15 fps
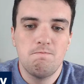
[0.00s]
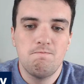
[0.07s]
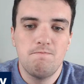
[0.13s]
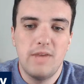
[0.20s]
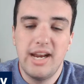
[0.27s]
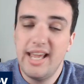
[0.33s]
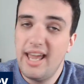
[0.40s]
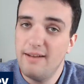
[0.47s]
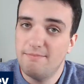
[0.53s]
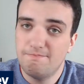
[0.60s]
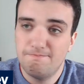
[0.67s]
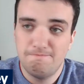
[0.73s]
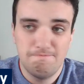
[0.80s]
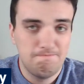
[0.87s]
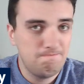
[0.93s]
And again,
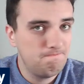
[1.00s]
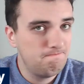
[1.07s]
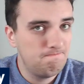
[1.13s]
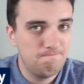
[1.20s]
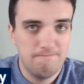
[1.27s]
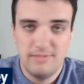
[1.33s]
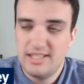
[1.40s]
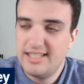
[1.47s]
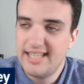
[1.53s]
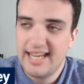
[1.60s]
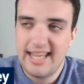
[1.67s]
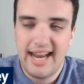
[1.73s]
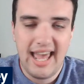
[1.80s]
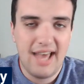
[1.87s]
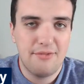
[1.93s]

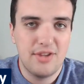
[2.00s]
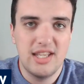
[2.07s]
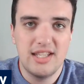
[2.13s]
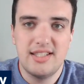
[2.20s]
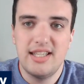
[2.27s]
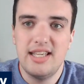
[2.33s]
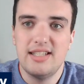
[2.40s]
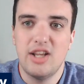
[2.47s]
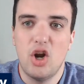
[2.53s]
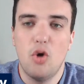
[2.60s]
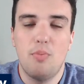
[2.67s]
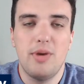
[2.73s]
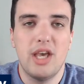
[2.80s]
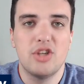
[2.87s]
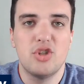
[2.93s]
second half of this season,
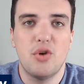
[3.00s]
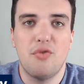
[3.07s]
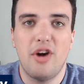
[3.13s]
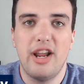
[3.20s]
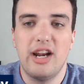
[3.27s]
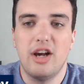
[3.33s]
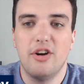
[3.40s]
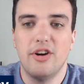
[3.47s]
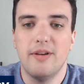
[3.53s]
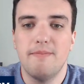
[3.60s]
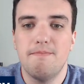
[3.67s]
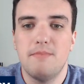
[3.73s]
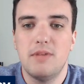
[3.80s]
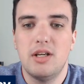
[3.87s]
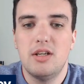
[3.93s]
OPS over 800.
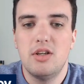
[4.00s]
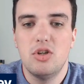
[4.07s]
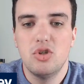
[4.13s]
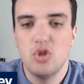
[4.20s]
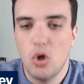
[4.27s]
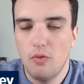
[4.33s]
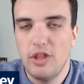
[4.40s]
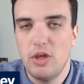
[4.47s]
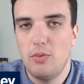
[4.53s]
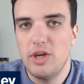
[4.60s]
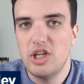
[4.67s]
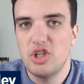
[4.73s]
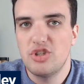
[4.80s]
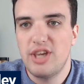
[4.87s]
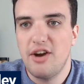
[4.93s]
So hopefully we
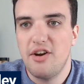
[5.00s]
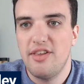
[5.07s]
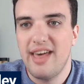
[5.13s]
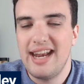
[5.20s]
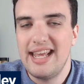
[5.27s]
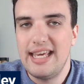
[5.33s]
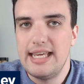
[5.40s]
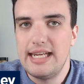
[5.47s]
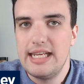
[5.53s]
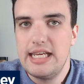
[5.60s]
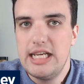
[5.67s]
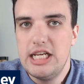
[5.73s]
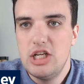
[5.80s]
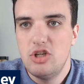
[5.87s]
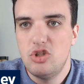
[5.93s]
can just carry that in
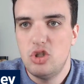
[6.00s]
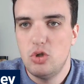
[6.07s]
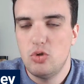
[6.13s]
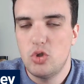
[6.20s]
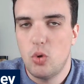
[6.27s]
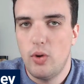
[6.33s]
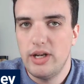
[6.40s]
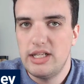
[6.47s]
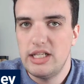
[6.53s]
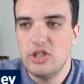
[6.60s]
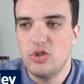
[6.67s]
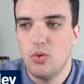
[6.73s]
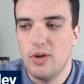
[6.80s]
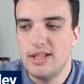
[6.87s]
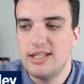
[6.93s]
to
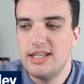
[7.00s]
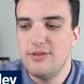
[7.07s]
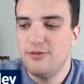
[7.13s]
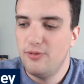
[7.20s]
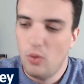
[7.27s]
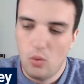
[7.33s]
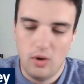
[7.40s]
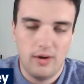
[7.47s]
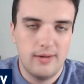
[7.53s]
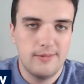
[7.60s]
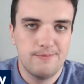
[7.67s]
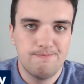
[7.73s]
2024.